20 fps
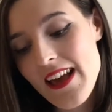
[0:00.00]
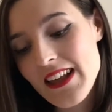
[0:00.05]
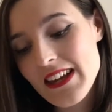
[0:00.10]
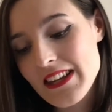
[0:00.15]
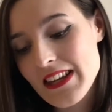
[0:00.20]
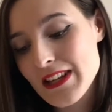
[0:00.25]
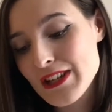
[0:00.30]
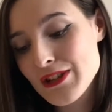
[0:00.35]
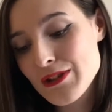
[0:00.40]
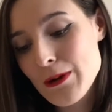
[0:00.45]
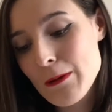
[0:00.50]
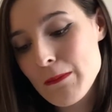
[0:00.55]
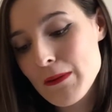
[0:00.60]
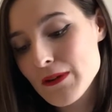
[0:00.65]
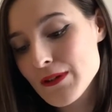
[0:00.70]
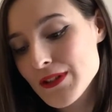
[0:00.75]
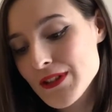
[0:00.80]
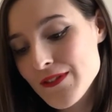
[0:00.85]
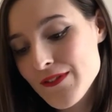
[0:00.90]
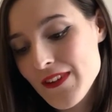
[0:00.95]
"Let your
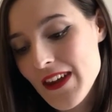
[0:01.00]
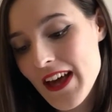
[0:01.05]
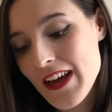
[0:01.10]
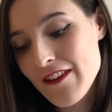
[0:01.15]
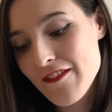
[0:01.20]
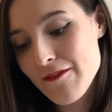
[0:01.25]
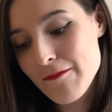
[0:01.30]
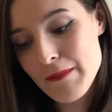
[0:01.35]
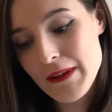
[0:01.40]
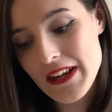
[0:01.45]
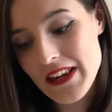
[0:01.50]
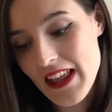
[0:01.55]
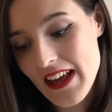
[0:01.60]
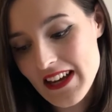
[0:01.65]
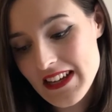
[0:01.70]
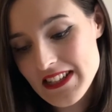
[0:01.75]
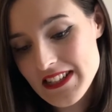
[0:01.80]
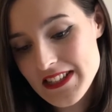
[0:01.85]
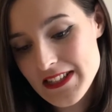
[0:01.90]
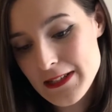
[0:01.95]
boat of life be
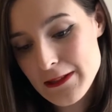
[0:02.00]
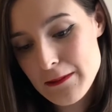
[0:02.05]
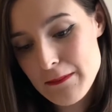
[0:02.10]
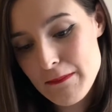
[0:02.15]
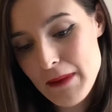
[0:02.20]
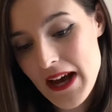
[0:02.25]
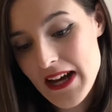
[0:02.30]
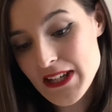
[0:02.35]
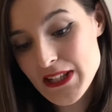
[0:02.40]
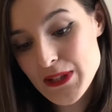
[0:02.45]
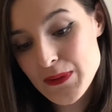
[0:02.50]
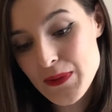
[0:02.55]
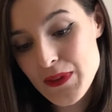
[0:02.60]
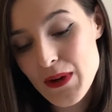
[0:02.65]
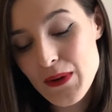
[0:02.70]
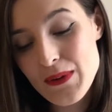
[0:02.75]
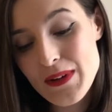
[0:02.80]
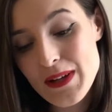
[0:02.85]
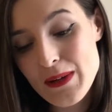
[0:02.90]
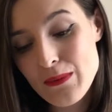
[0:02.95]
light, packed with
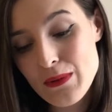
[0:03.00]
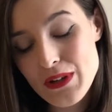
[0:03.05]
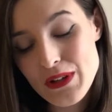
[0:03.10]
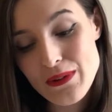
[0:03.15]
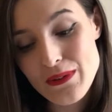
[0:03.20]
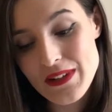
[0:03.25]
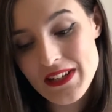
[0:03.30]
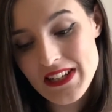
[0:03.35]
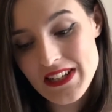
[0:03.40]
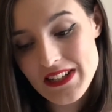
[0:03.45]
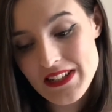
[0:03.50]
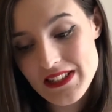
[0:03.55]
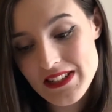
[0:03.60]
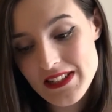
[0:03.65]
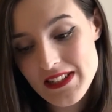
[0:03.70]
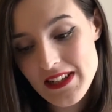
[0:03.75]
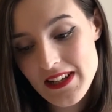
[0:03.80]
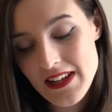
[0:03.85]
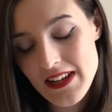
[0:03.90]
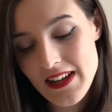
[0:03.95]
only what you need.
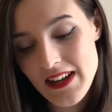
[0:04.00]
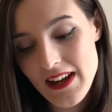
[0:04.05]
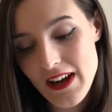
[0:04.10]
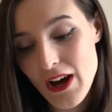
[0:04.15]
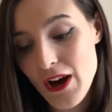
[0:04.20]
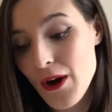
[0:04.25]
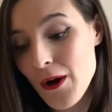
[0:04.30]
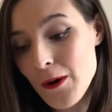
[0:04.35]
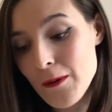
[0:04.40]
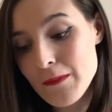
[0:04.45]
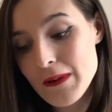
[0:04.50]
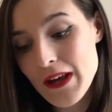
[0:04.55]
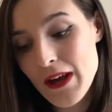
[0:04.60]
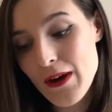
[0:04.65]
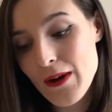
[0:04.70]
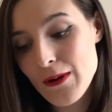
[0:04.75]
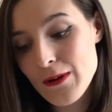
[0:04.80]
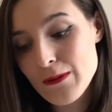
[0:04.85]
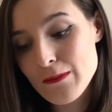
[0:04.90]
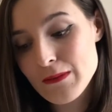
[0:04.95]
A homely
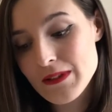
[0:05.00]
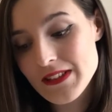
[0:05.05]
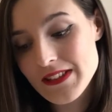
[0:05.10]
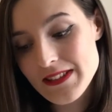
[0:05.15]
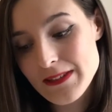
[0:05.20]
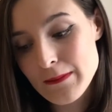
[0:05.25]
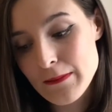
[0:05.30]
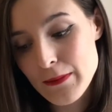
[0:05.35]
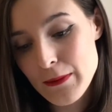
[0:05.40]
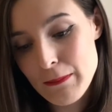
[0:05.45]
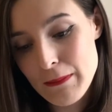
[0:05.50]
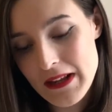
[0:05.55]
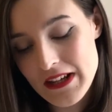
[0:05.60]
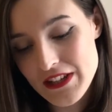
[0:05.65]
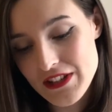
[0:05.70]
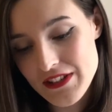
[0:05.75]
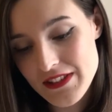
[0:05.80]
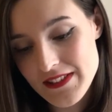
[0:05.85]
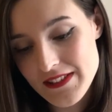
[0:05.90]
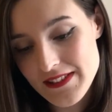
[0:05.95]
home and simple
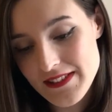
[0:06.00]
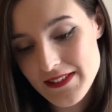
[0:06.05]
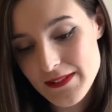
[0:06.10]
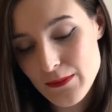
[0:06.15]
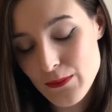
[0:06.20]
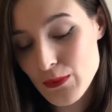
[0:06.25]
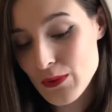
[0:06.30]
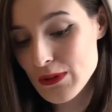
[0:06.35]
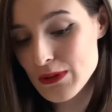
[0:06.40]
pleasures, one